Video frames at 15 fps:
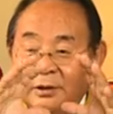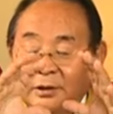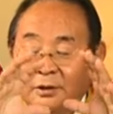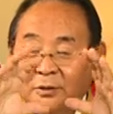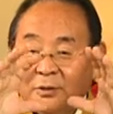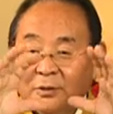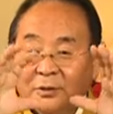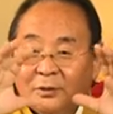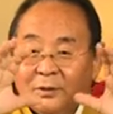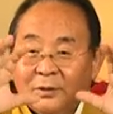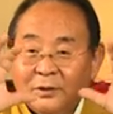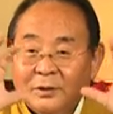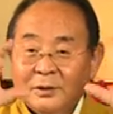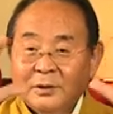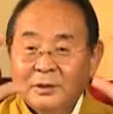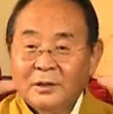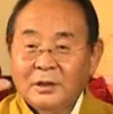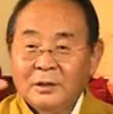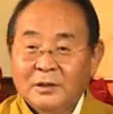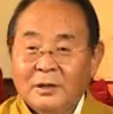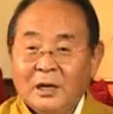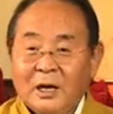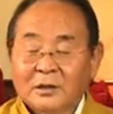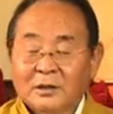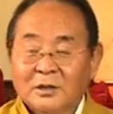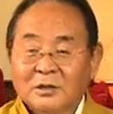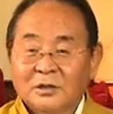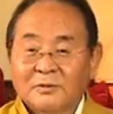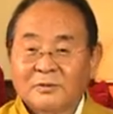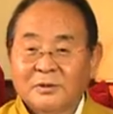you know,
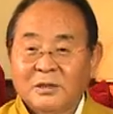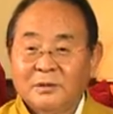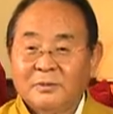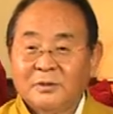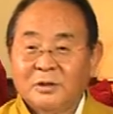darkness of sleep